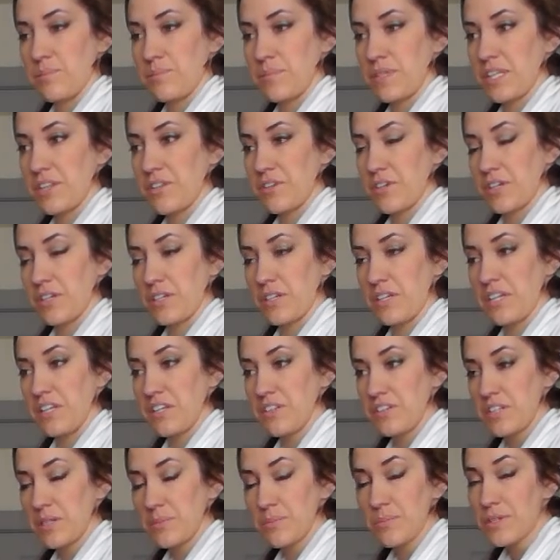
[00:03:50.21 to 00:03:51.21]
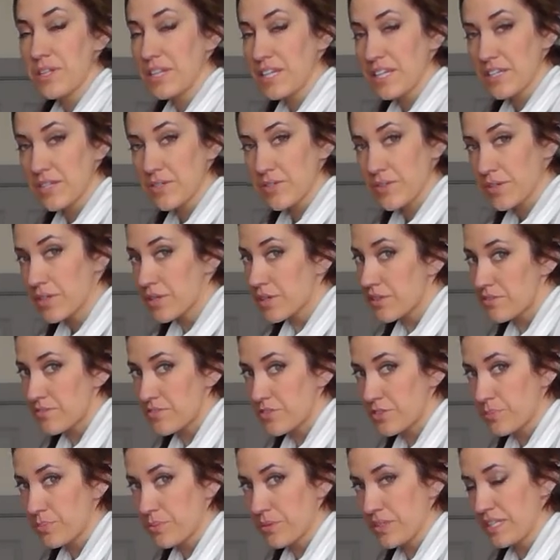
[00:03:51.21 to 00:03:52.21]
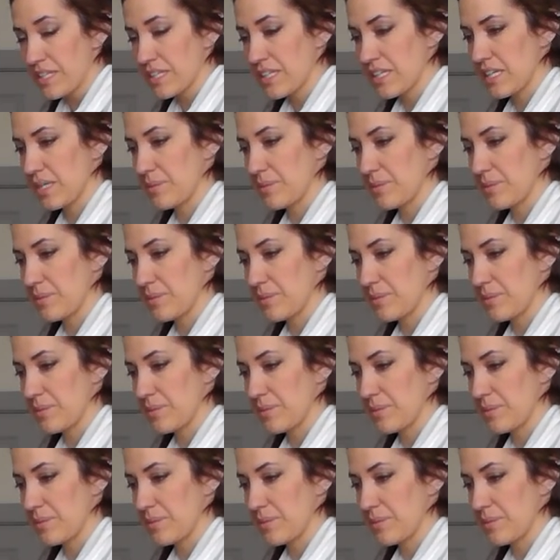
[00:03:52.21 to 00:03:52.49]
either a kneeling plank or a full plank.